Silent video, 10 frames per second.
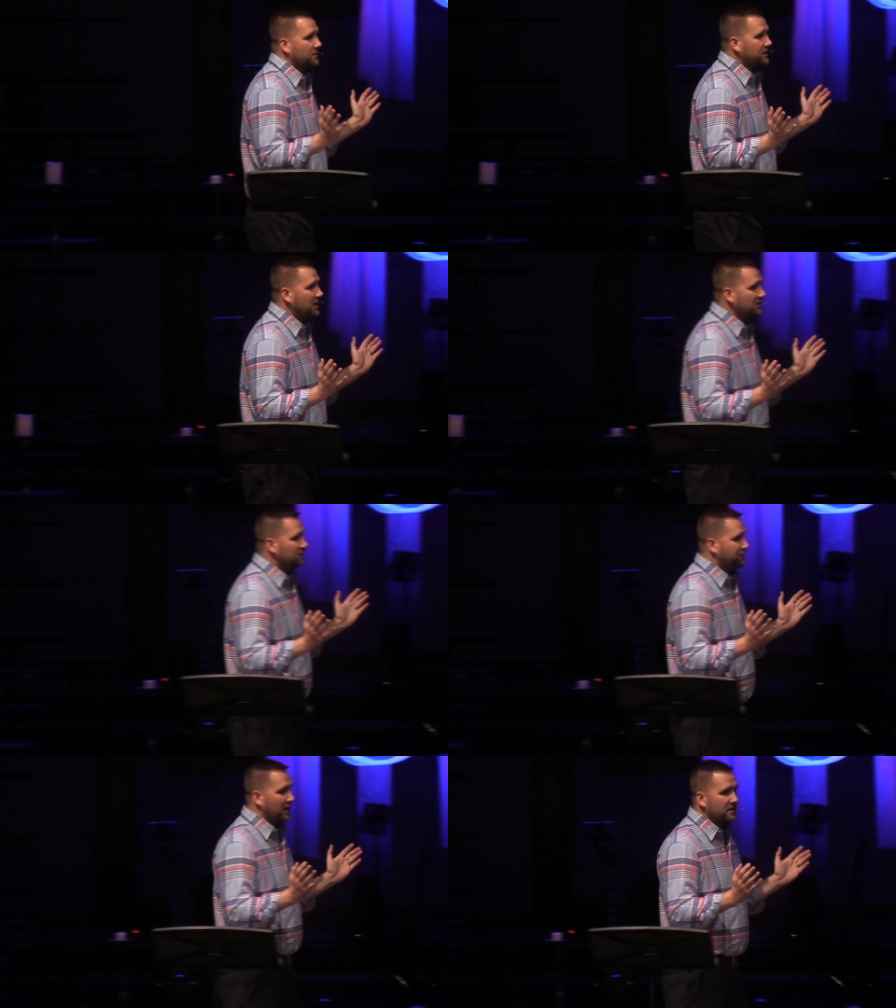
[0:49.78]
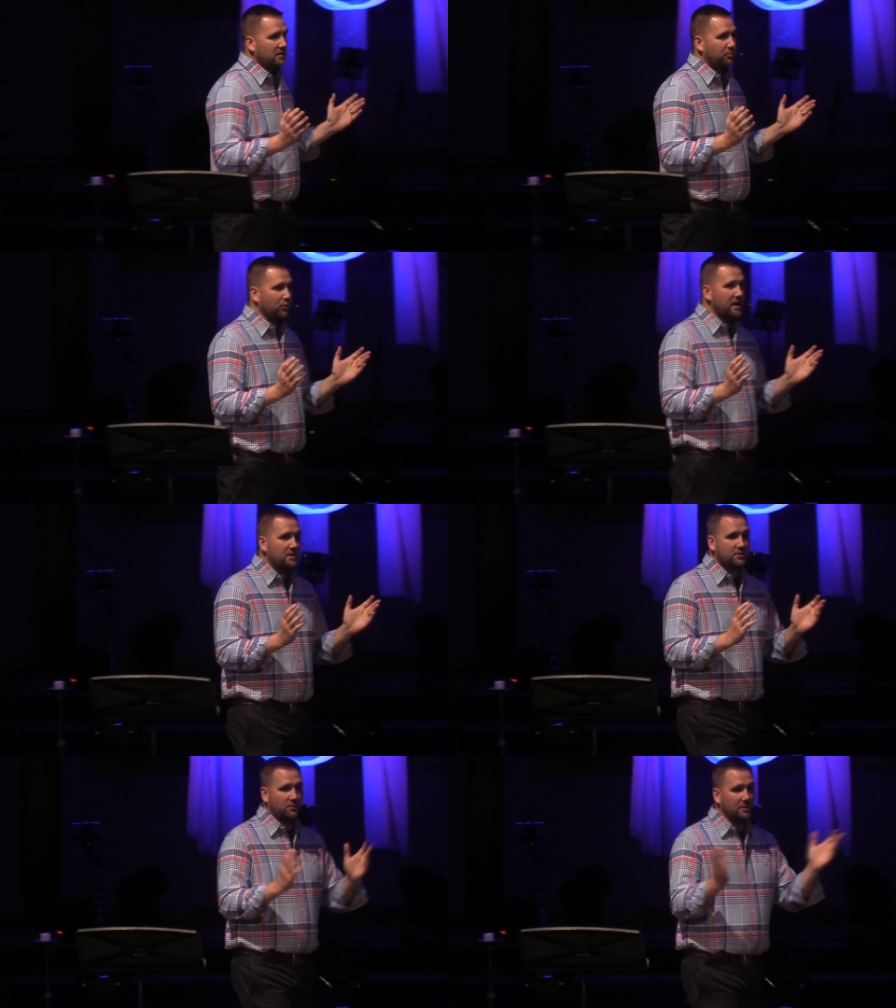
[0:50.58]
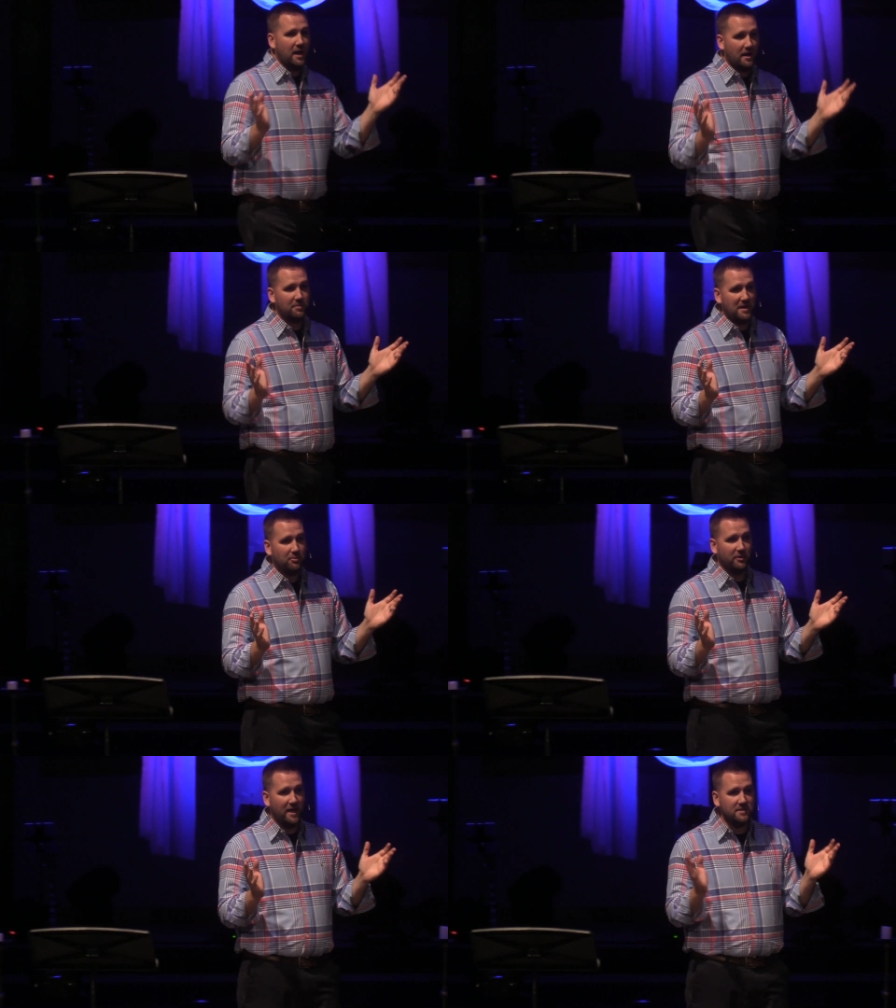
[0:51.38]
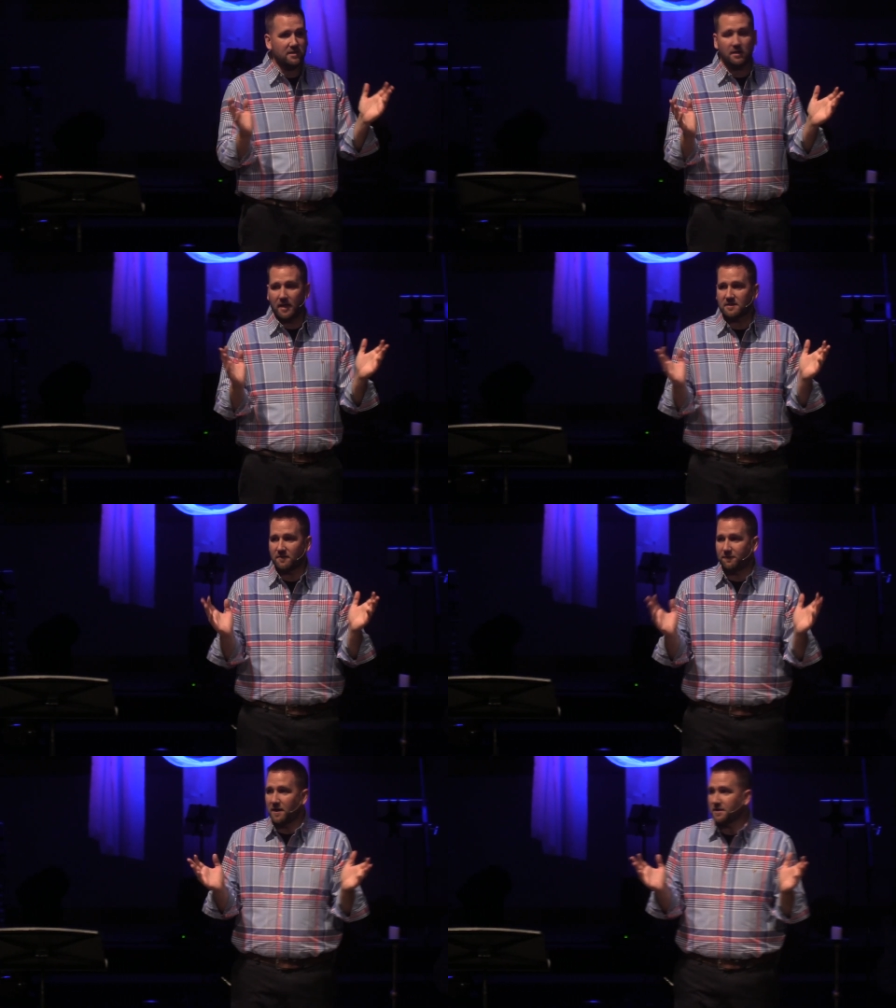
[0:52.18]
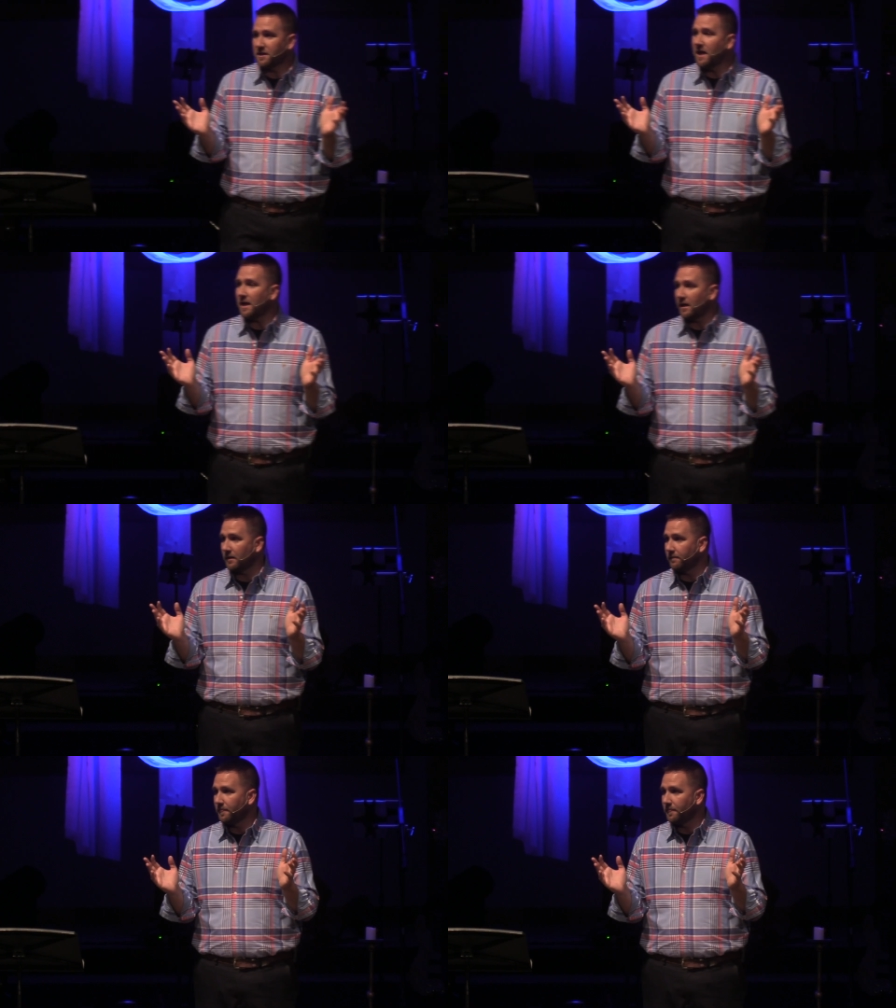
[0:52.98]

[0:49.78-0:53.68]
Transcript: with you, it's fun to preach to a lot of people. That's a, that's a fun thing.